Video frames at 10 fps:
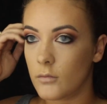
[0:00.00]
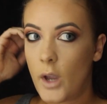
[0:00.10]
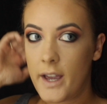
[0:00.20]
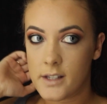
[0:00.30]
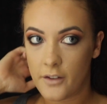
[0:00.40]

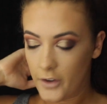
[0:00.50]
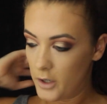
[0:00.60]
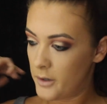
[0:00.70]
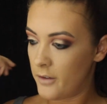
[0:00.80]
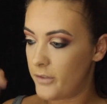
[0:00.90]
Okay, so
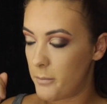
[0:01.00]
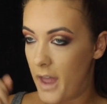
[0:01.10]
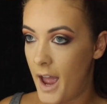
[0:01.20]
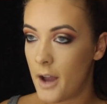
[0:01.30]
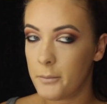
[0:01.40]
following on from
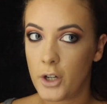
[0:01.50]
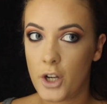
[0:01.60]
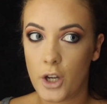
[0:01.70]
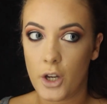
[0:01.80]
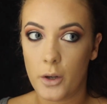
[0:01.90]
that, I'm
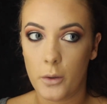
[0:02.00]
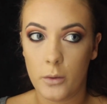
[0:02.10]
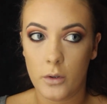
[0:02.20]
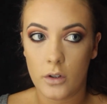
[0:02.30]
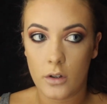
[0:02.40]
going
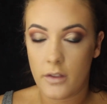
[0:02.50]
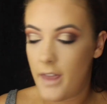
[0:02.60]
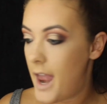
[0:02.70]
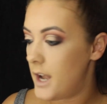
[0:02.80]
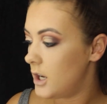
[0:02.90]
to
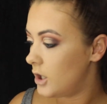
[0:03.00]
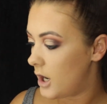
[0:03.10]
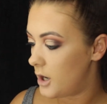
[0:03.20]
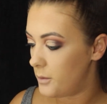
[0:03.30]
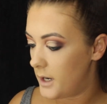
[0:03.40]
then
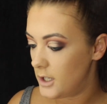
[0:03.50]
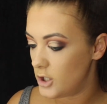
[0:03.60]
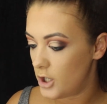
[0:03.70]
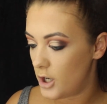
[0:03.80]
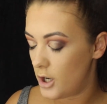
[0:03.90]
go
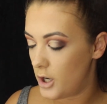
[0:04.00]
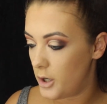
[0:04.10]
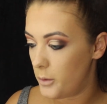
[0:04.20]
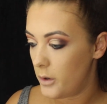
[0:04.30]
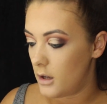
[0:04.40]
into